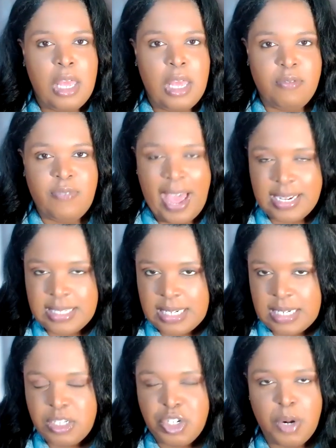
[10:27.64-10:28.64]

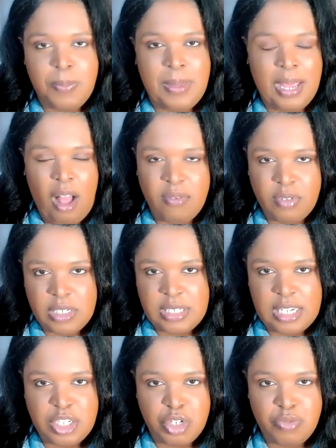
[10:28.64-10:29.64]
Vaccines are a big
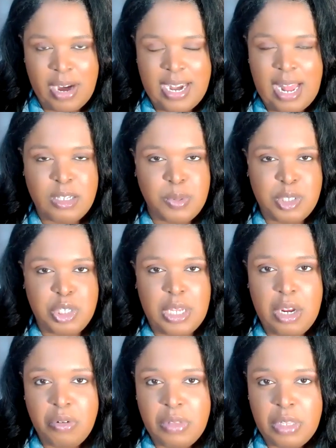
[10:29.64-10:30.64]
conversation right now, especially
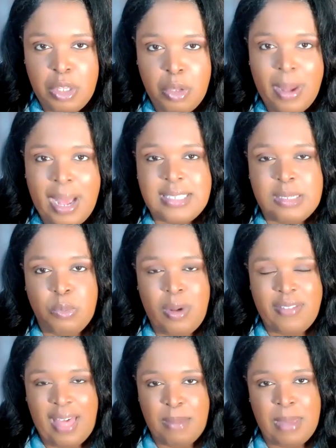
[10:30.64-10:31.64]
here in the US, and
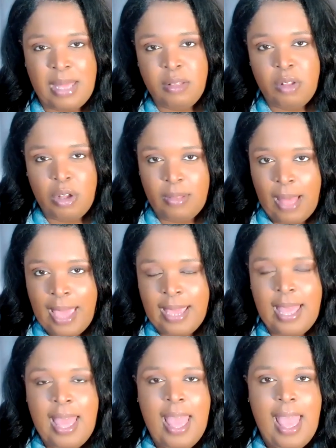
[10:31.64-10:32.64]
what that may look like